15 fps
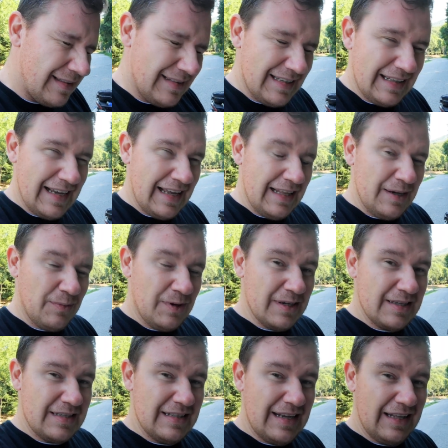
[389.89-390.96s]
the nanny
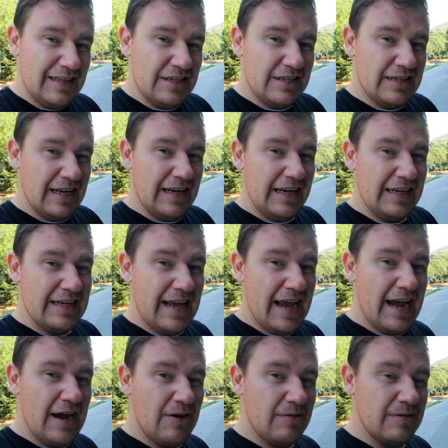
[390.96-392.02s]
was not shutting
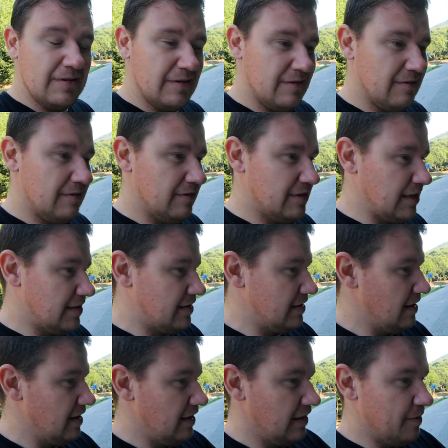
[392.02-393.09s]
down.
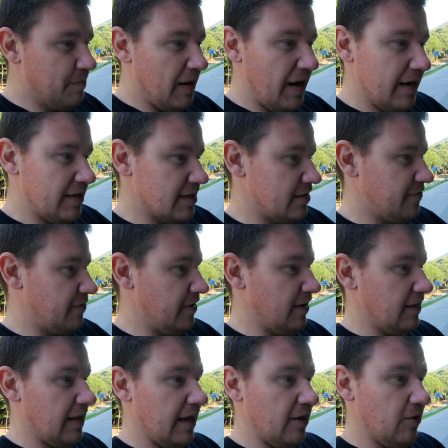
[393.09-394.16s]
Just the bike just
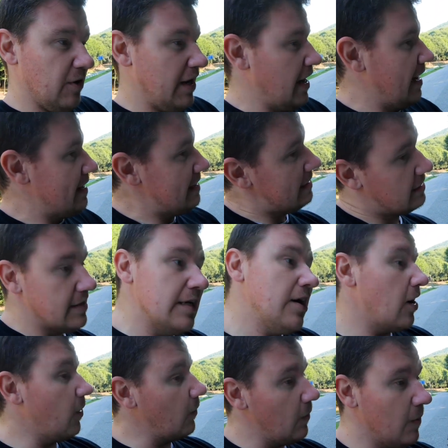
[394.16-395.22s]
felt like, okay, I need to
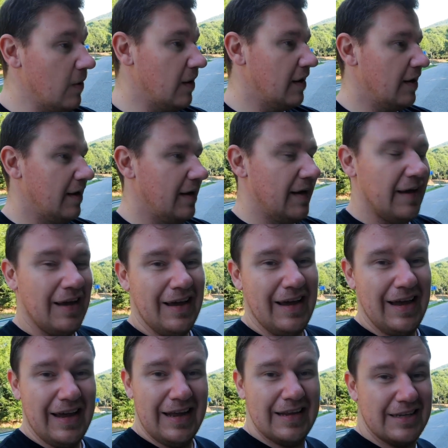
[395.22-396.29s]
go.
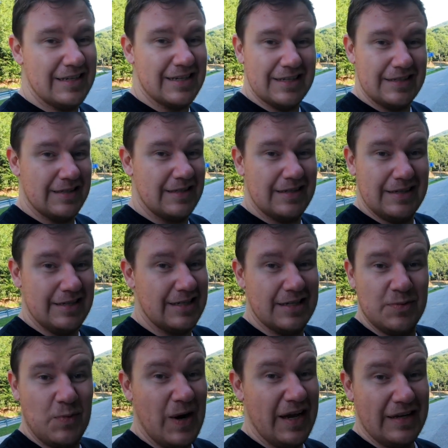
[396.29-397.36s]
And it
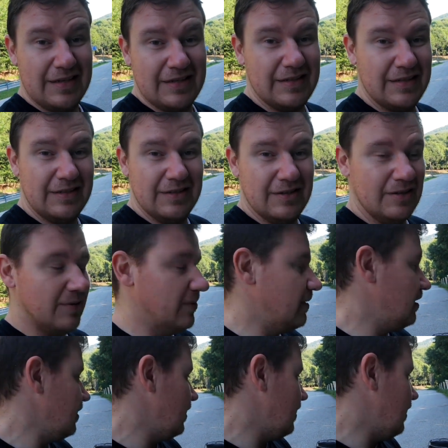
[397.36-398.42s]
just went, you
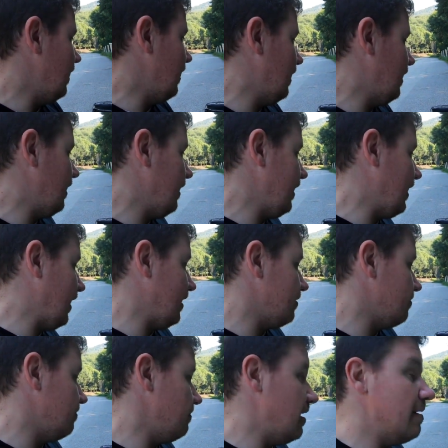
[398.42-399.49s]
know.
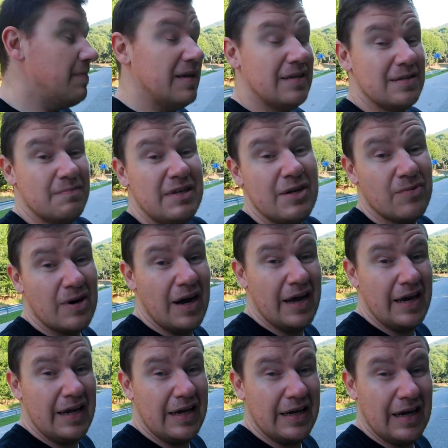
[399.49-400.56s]
Again, maybe it's me
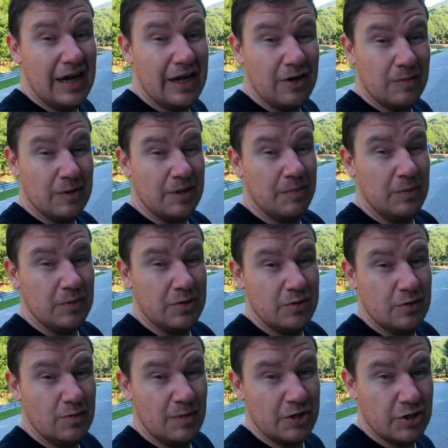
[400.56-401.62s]
riding. I don't want to put
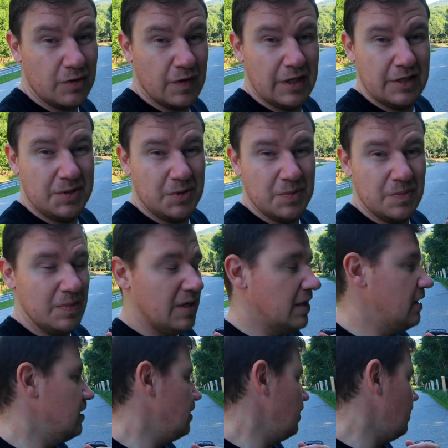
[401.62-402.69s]
too much credit to me,